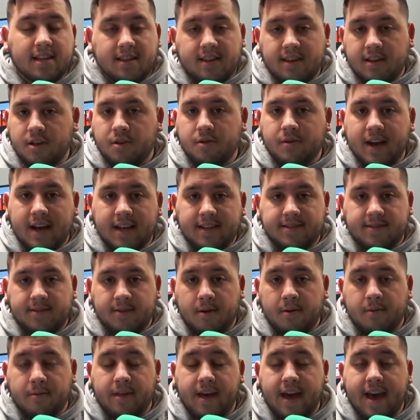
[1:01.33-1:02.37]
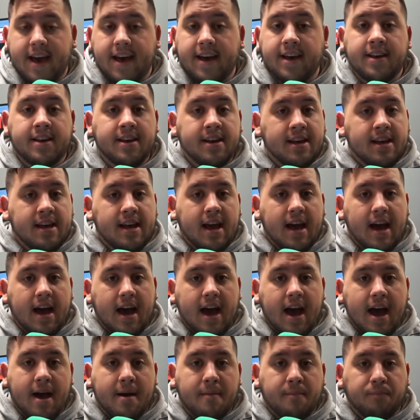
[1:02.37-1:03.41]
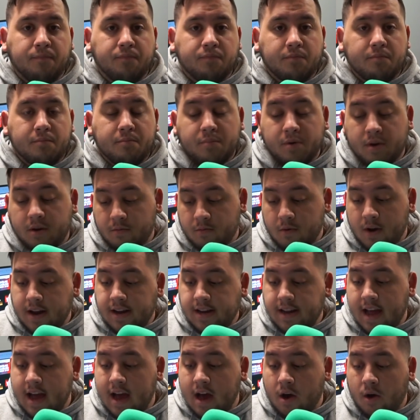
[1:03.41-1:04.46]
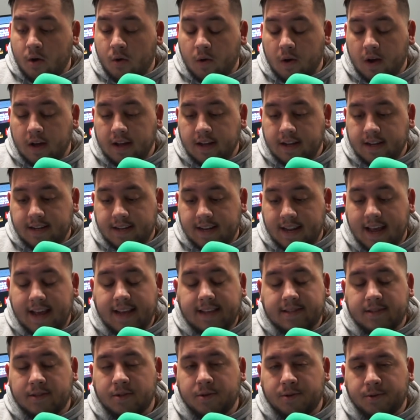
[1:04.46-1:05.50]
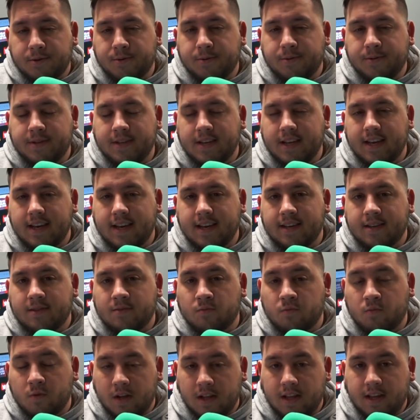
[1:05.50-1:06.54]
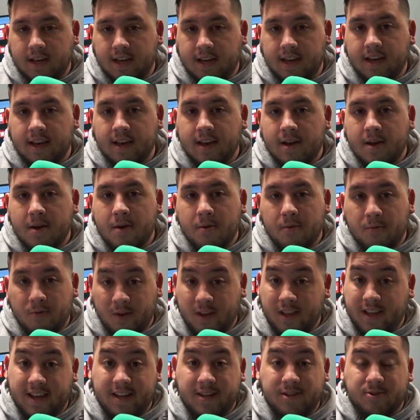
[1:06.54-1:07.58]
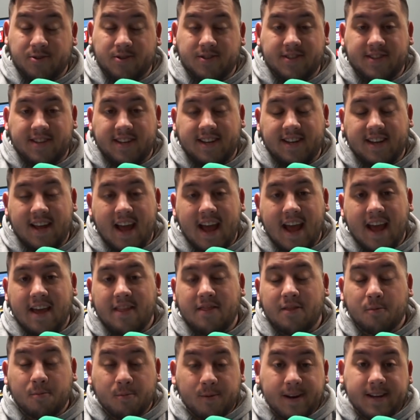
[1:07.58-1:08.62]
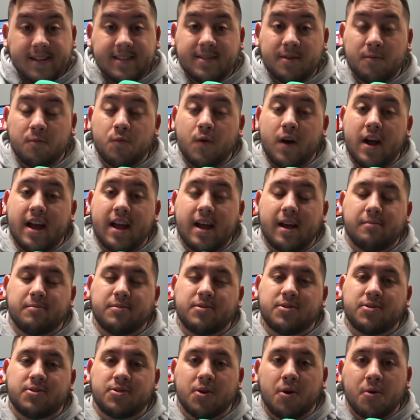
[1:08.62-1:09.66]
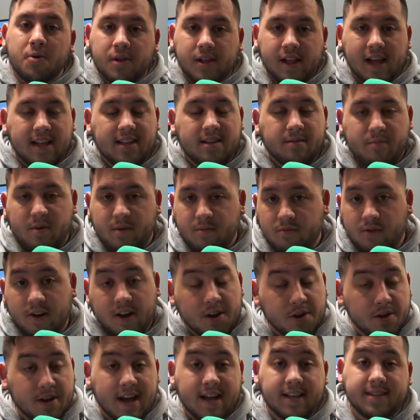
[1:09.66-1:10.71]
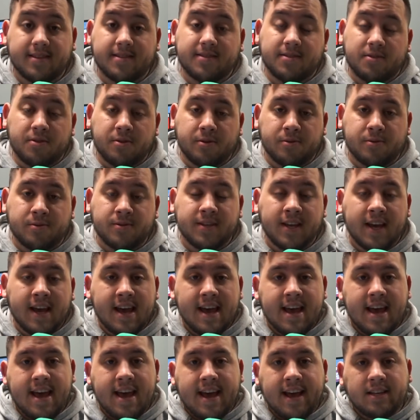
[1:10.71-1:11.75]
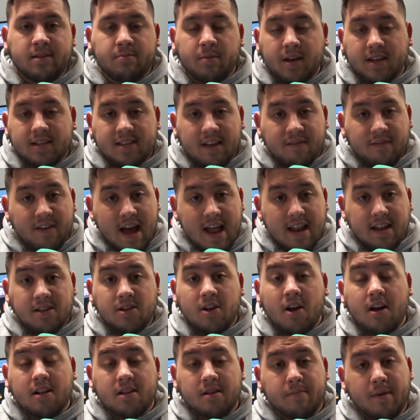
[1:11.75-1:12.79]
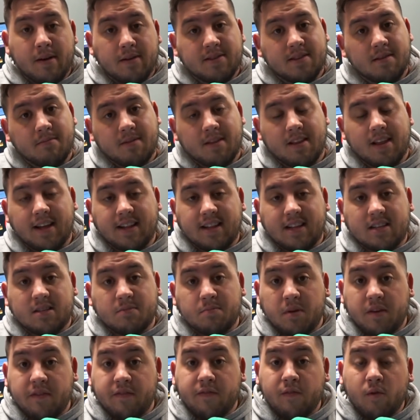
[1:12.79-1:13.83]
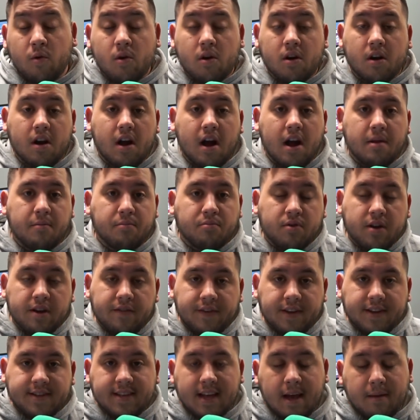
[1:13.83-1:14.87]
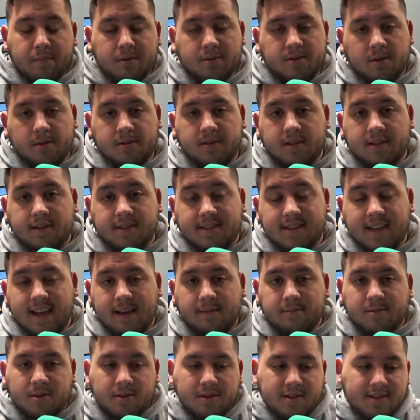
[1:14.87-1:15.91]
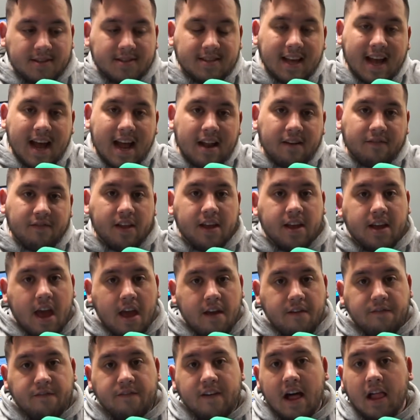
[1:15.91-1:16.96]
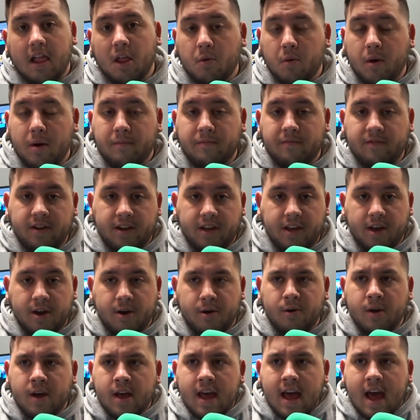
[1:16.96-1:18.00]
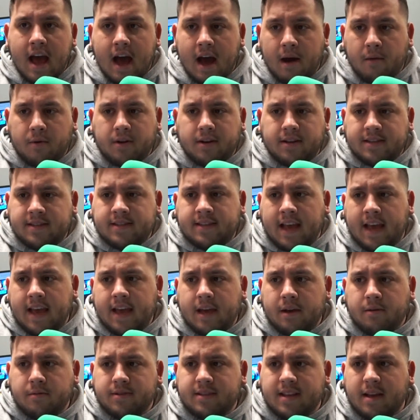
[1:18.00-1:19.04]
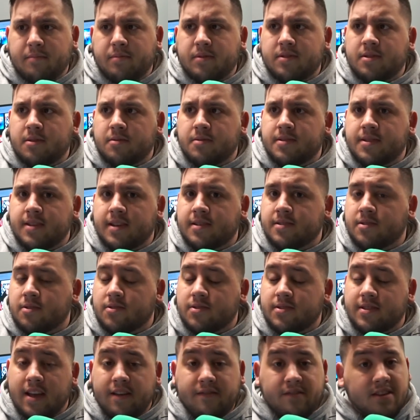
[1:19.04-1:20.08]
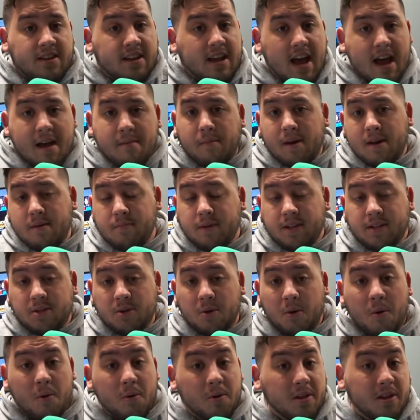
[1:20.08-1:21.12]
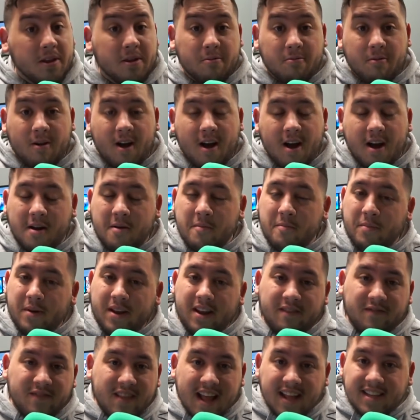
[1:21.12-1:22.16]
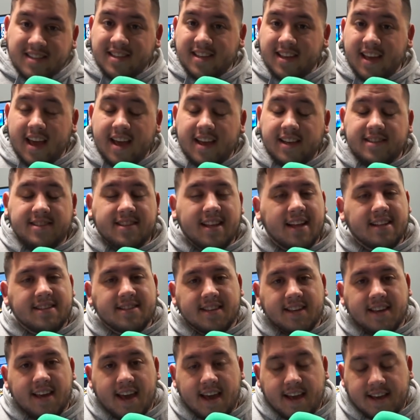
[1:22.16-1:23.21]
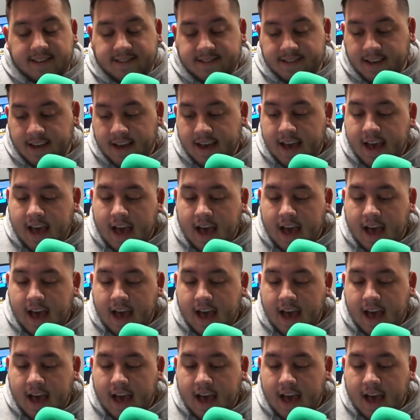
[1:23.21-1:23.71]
I think you guys know that. Um, but right now, today's news is really, really interesting. And the reason why I'm so glad to be bringing you guys this news is because I've kind of talked about something like this before on previous episodes of the Slam. So this is kind of like a follow up video. I want to say it was episode six or seven. I might be totally wrong, but if that's the case, that's the case.